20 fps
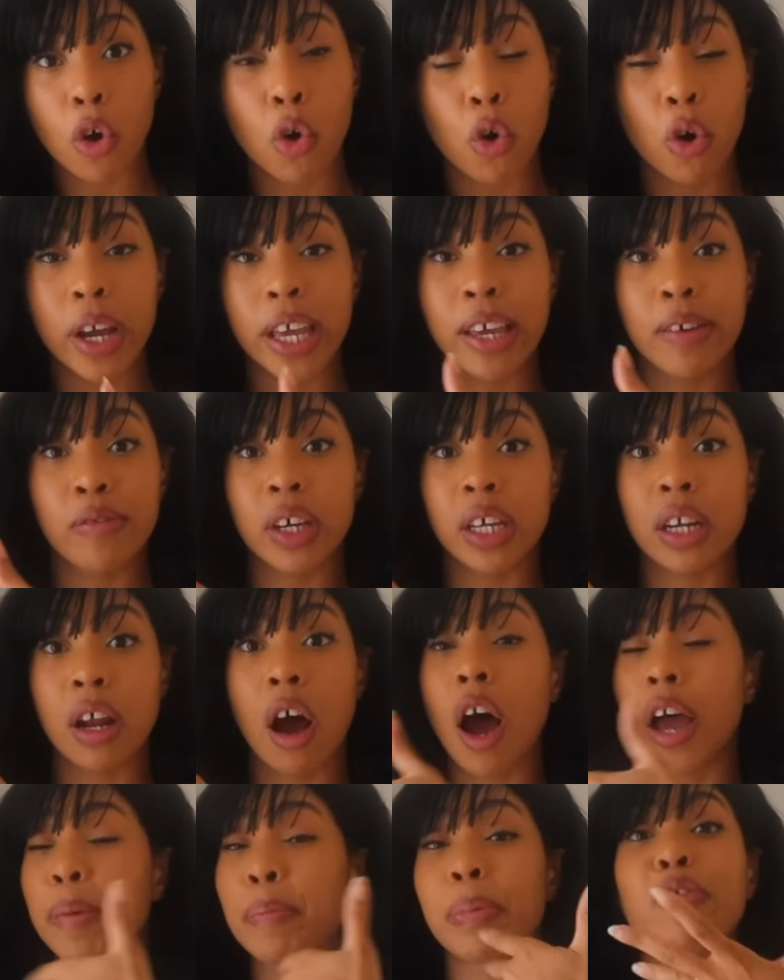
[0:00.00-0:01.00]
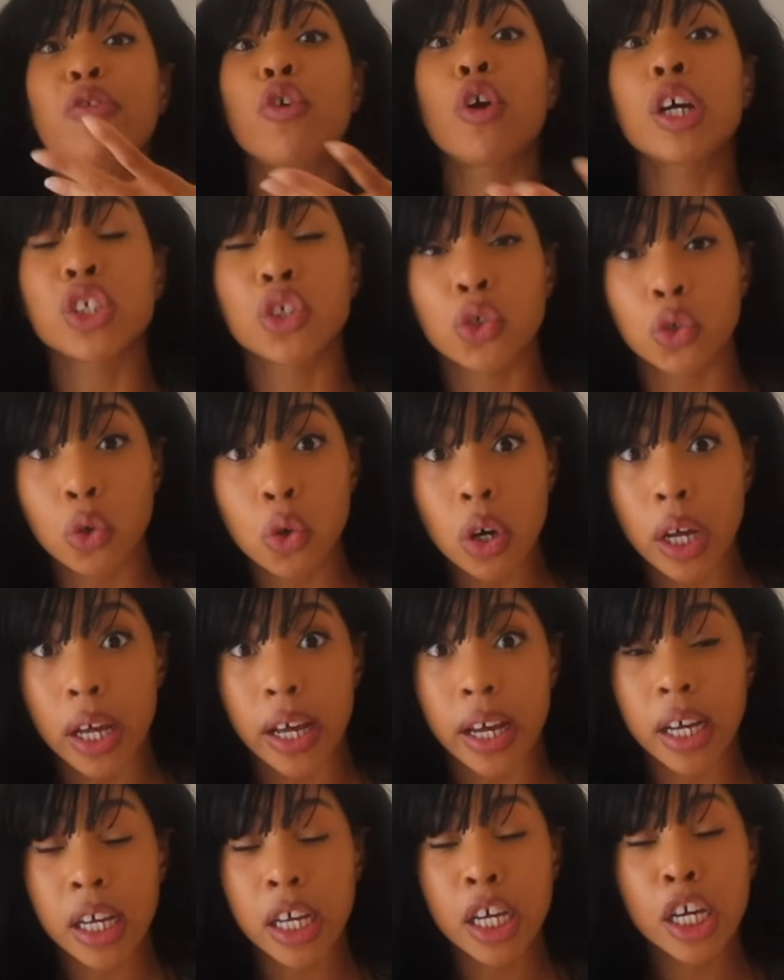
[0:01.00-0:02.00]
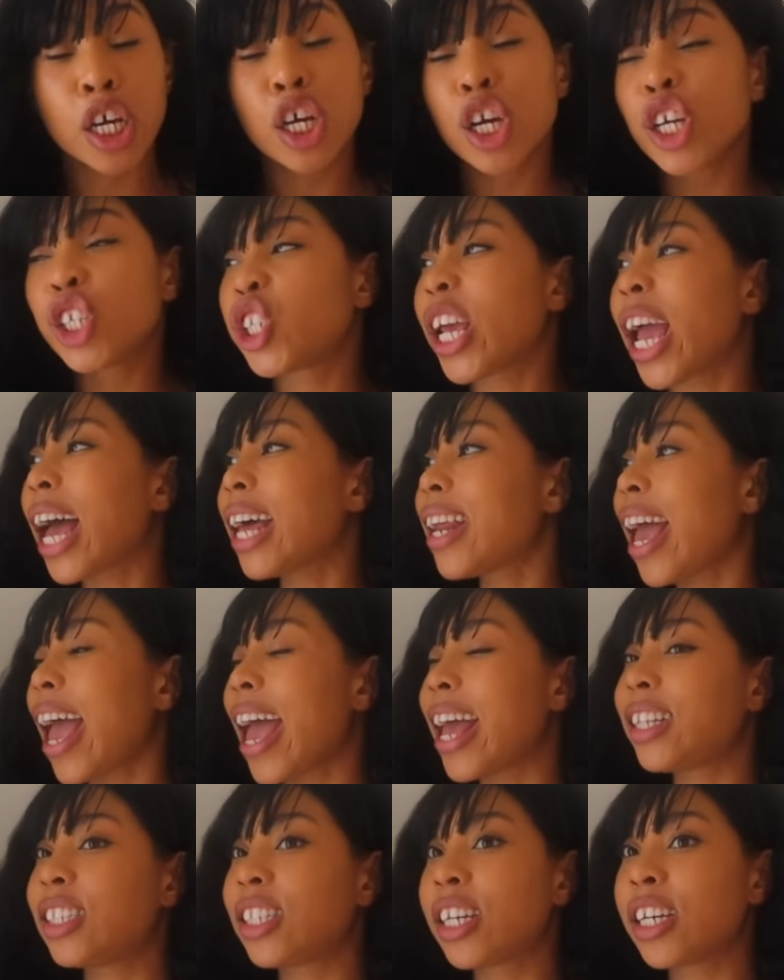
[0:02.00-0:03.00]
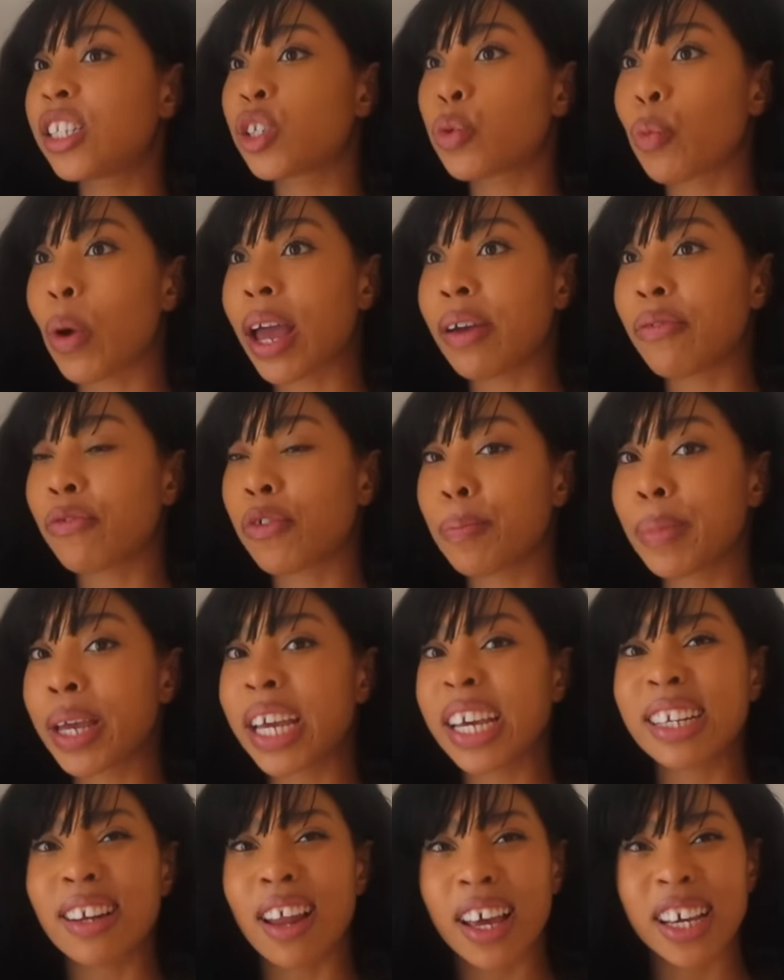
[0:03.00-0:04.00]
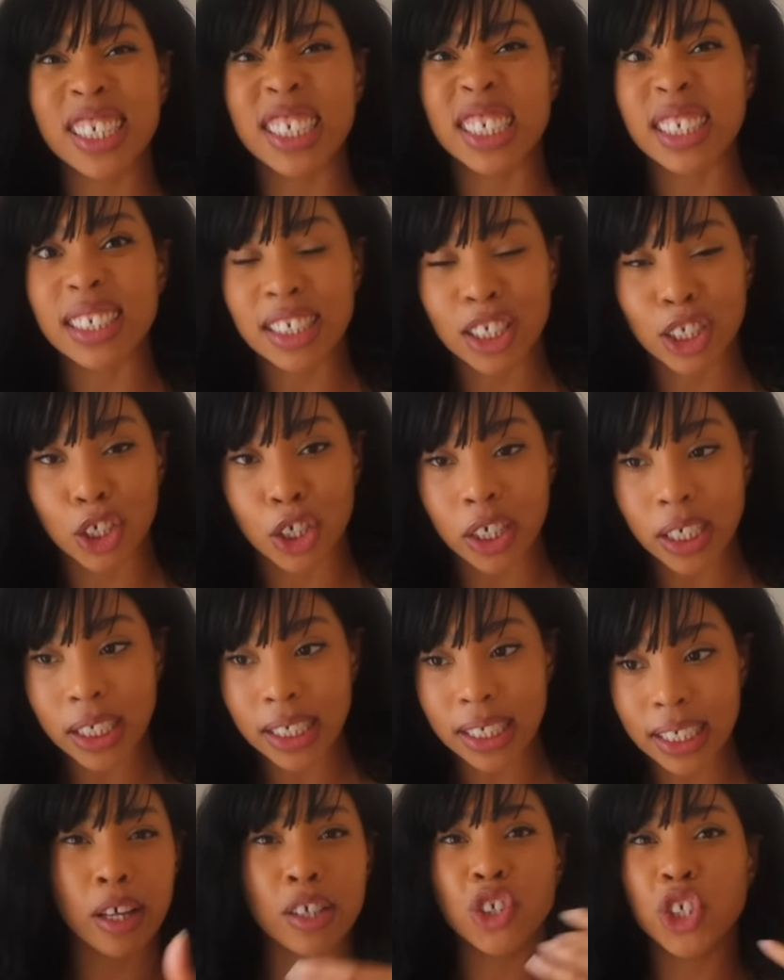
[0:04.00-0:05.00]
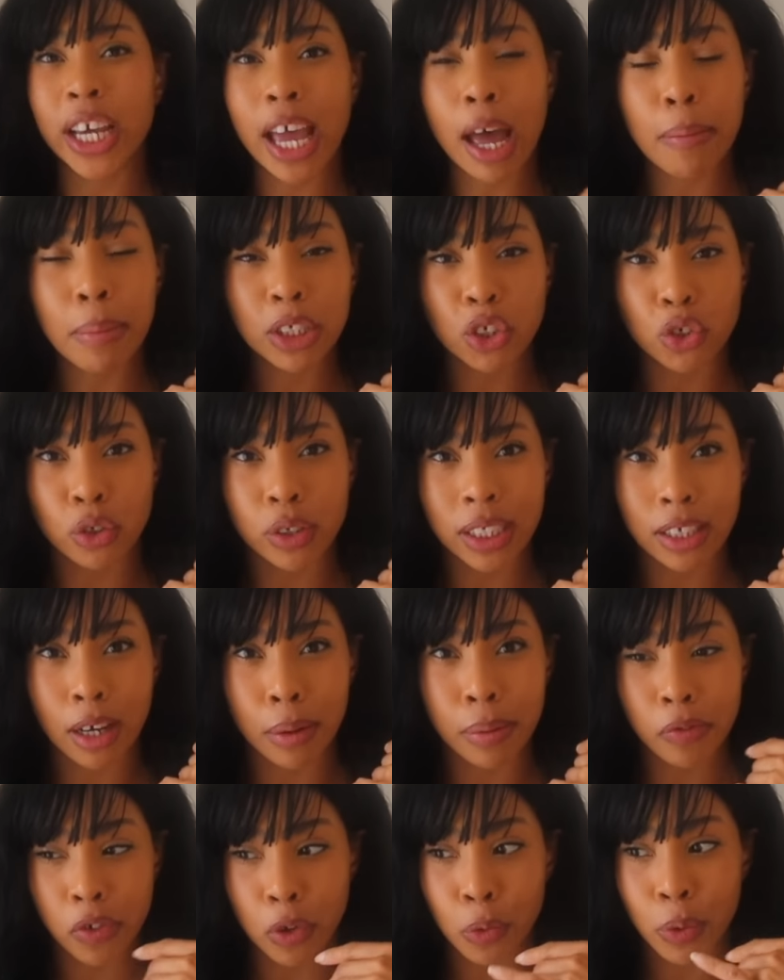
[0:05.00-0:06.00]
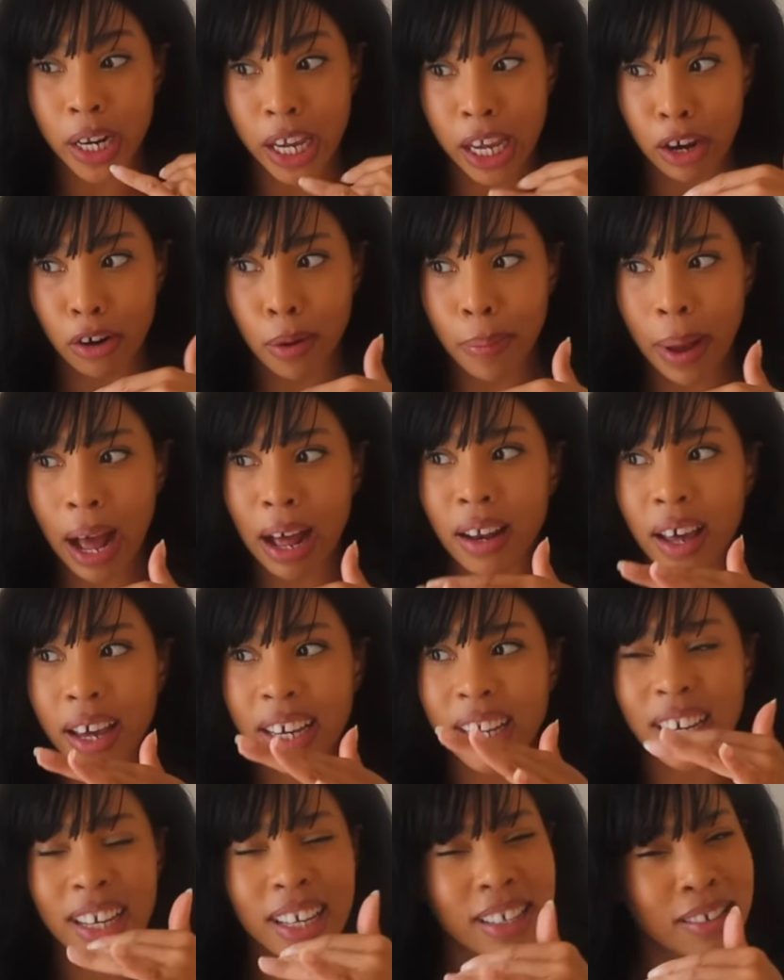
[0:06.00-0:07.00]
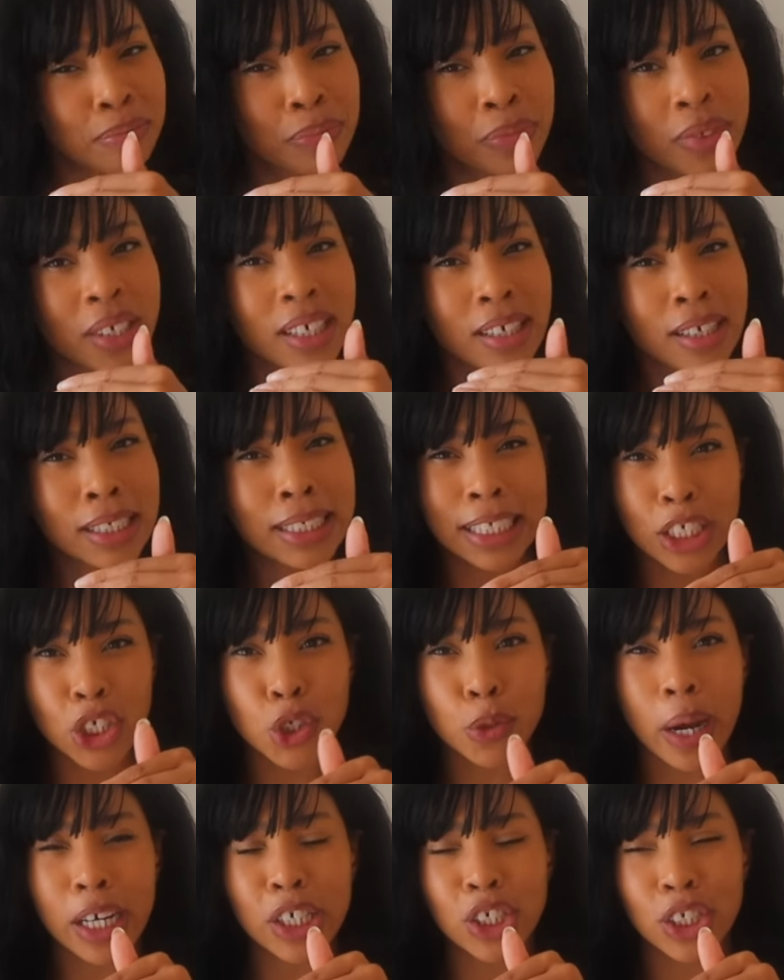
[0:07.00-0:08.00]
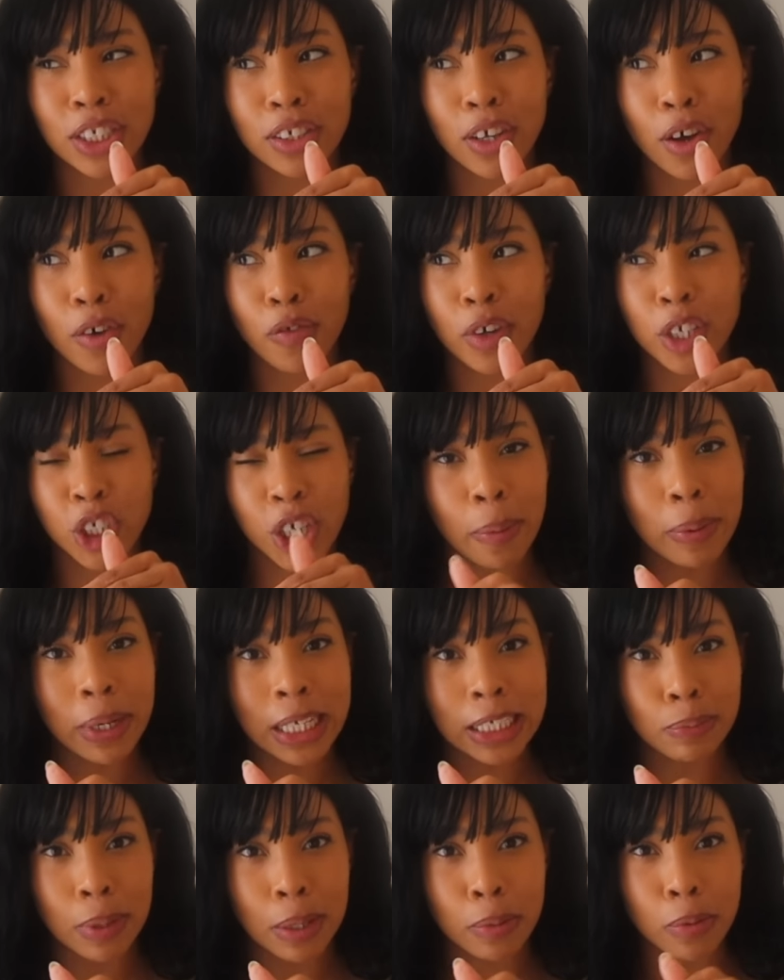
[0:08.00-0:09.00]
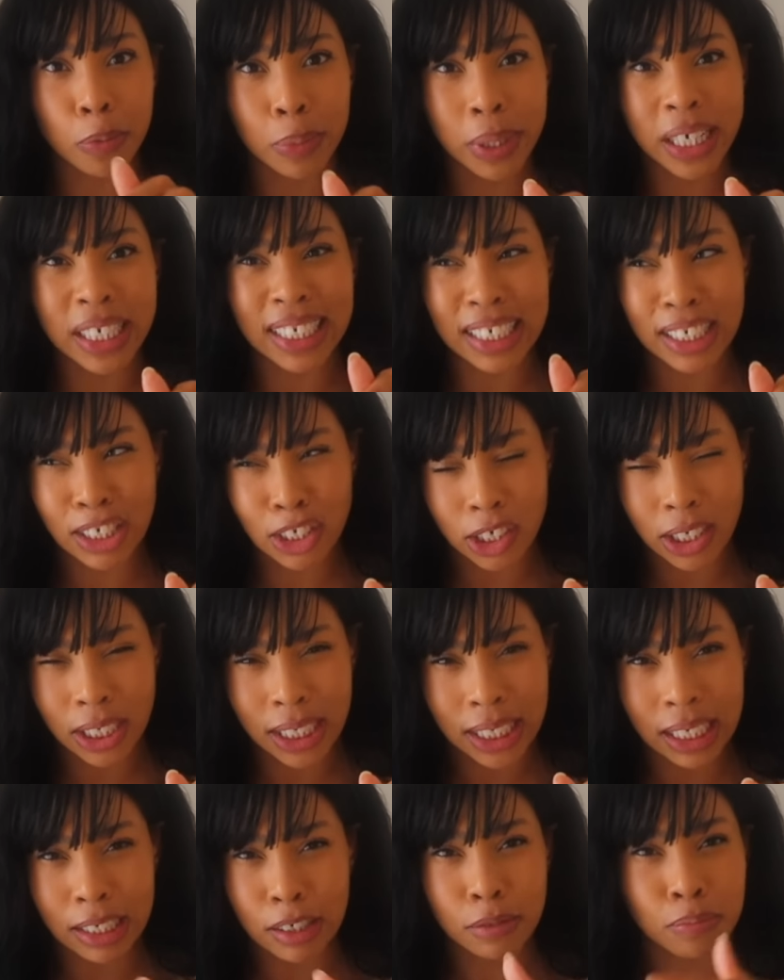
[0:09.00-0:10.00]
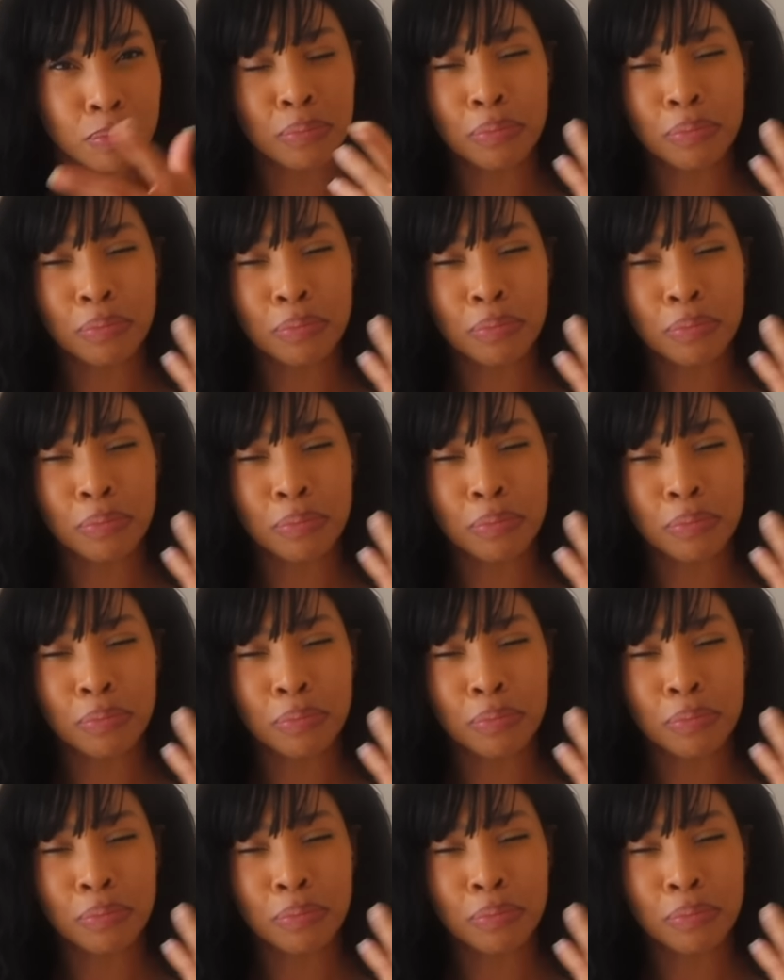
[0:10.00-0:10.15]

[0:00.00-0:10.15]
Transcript: or even before I saw her. She had her head turned away from me in like disgust. Check out my story time if you want to hear about like situations of Japanese people being disgusted.